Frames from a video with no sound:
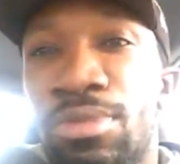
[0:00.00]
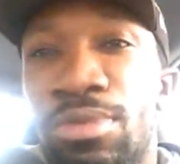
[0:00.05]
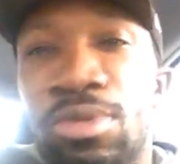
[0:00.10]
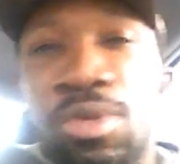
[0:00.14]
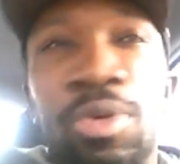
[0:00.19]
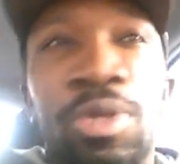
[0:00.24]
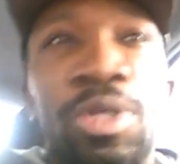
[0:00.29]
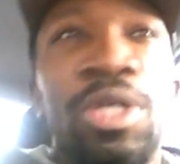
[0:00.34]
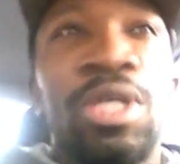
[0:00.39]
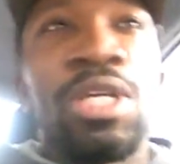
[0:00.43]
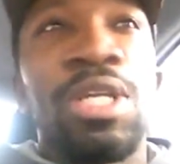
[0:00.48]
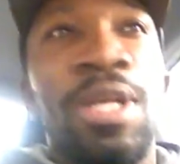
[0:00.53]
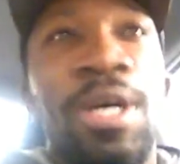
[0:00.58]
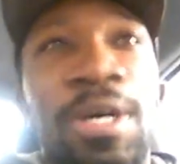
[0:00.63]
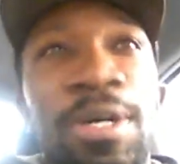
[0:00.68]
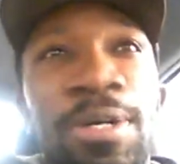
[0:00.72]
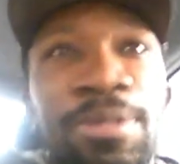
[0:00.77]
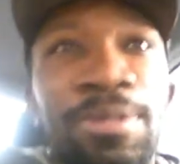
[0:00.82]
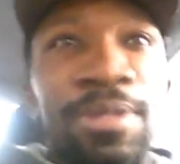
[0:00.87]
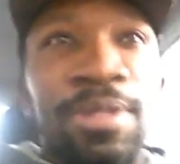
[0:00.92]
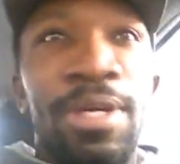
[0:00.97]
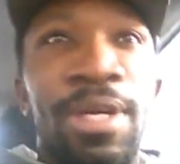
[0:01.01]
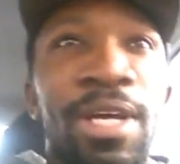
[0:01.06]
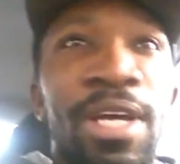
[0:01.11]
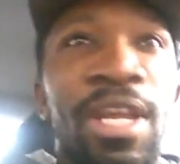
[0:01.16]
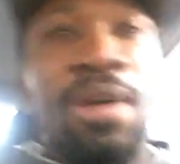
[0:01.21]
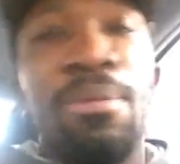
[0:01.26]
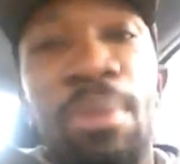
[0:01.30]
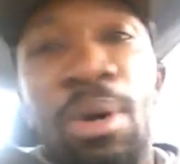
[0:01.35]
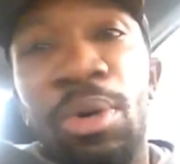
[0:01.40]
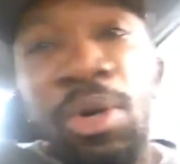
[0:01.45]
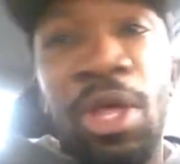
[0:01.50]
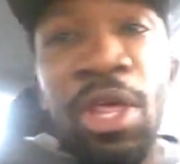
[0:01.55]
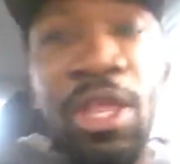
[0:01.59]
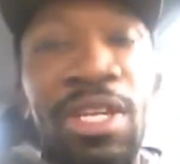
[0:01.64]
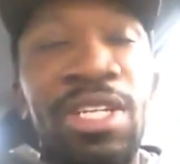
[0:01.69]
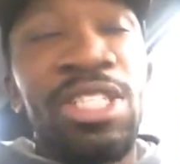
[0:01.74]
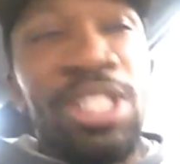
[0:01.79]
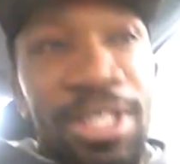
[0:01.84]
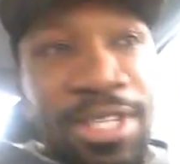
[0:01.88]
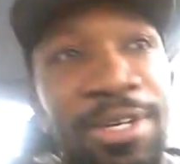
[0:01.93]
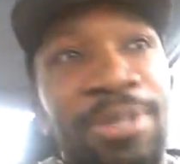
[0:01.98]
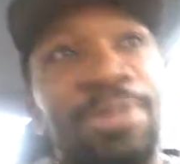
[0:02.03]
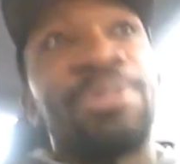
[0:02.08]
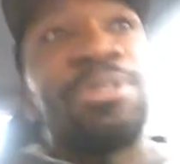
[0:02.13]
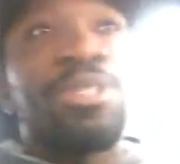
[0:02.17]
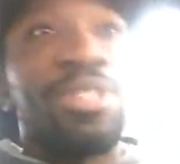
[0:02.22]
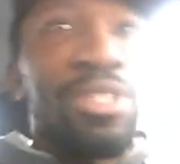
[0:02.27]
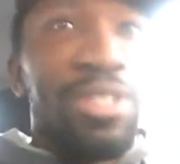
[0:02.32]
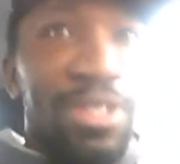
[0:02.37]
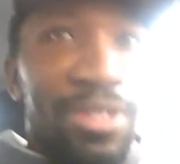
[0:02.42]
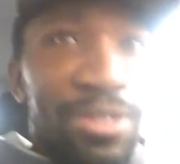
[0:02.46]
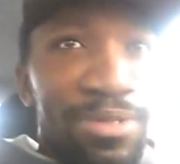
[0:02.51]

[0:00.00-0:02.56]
3 o'clock, and I'm on the East Coast.